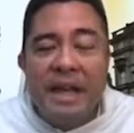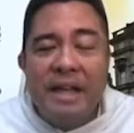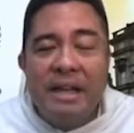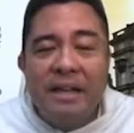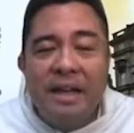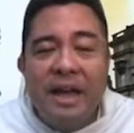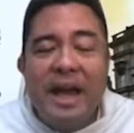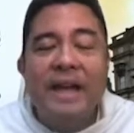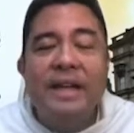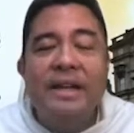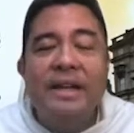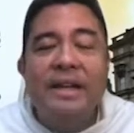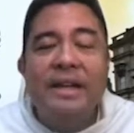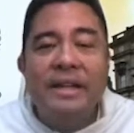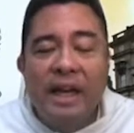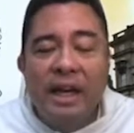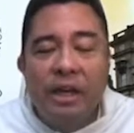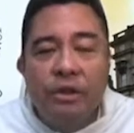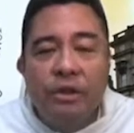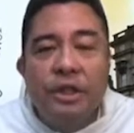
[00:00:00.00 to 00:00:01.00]
and
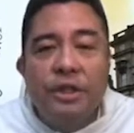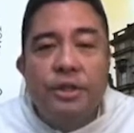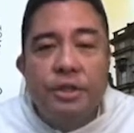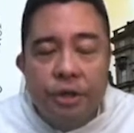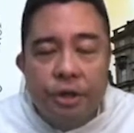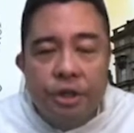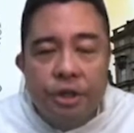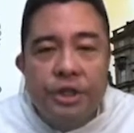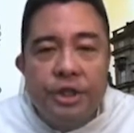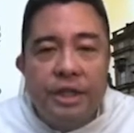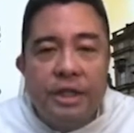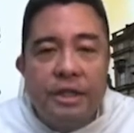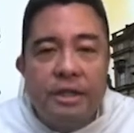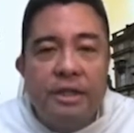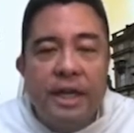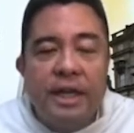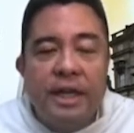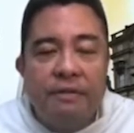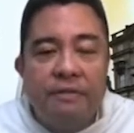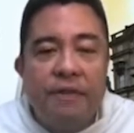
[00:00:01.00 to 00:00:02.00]
delta
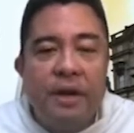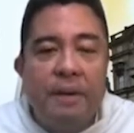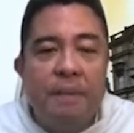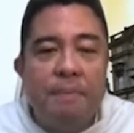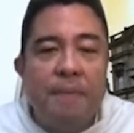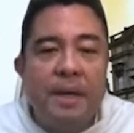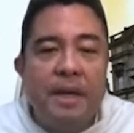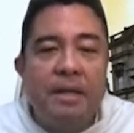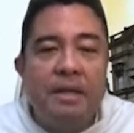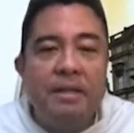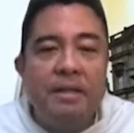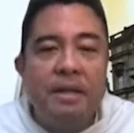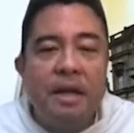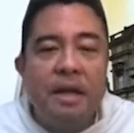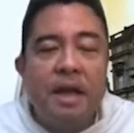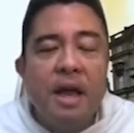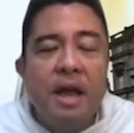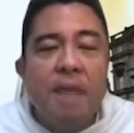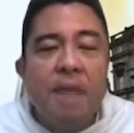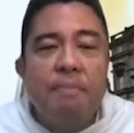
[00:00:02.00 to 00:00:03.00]
surges in the Philippines,
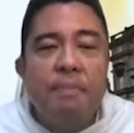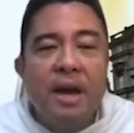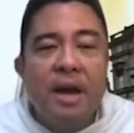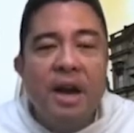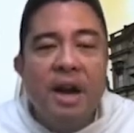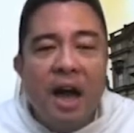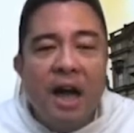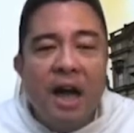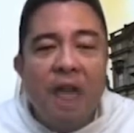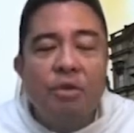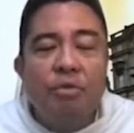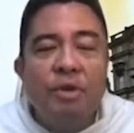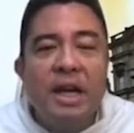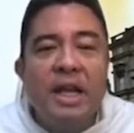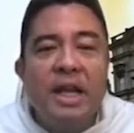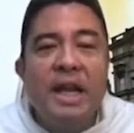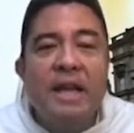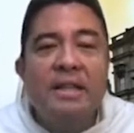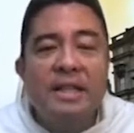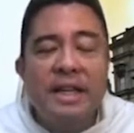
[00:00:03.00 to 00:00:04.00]
but not
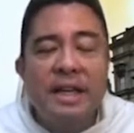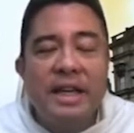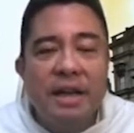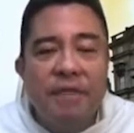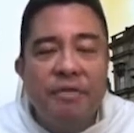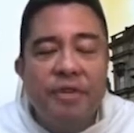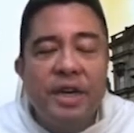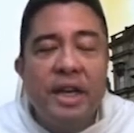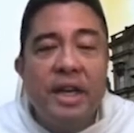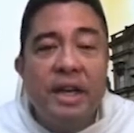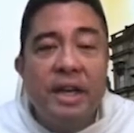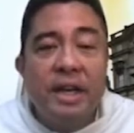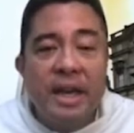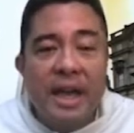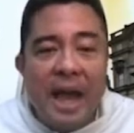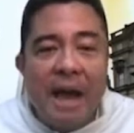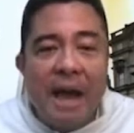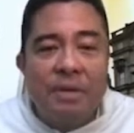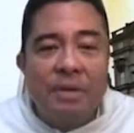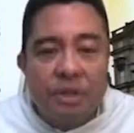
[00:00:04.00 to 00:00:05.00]
really a significant
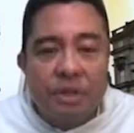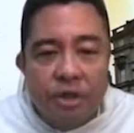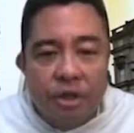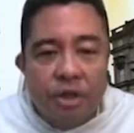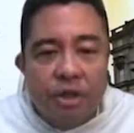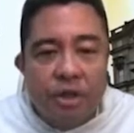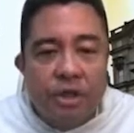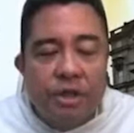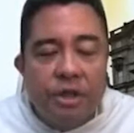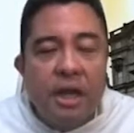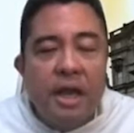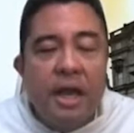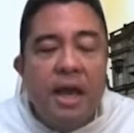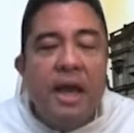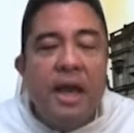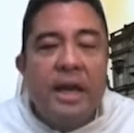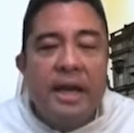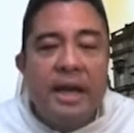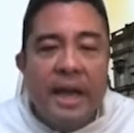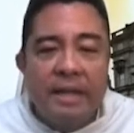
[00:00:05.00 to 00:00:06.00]
gamma surge.
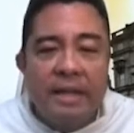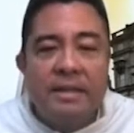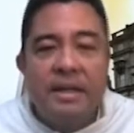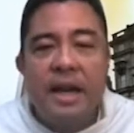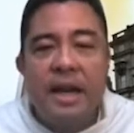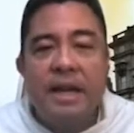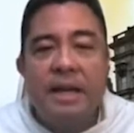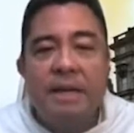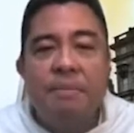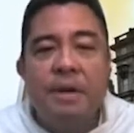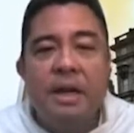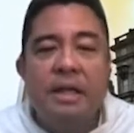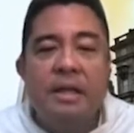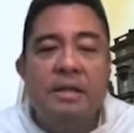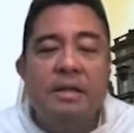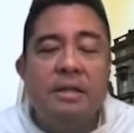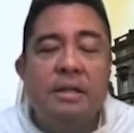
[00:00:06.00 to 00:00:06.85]
Next slide, please.